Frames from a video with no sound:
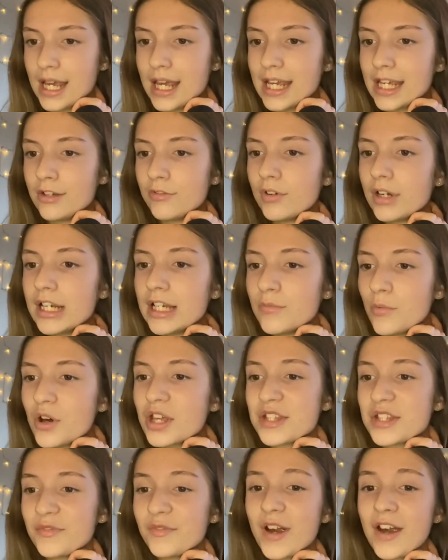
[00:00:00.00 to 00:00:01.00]
He really
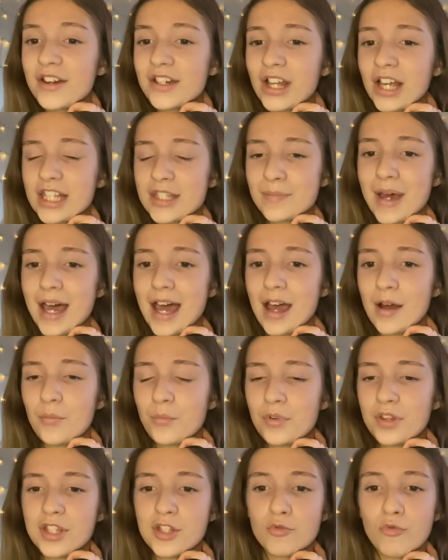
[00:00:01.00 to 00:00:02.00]
was a very nice man,
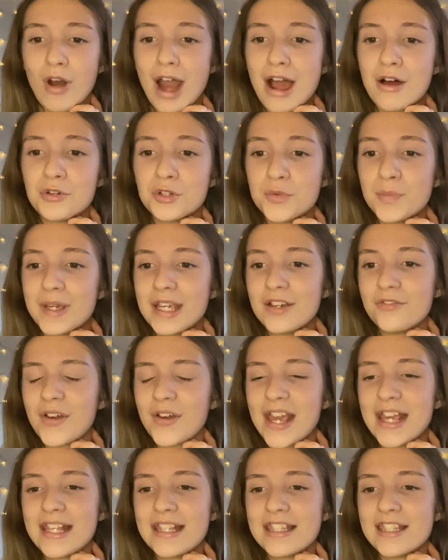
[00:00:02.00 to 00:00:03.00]
with his round pink
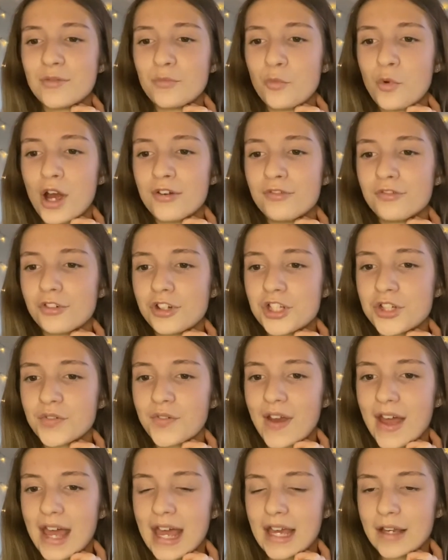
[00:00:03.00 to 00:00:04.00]
face and white fringe of
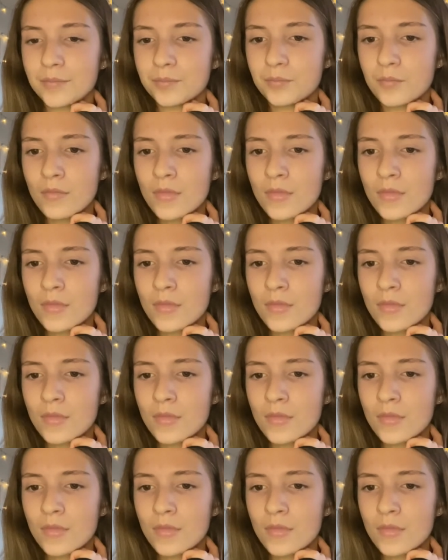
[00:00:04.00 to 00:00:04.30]
hair.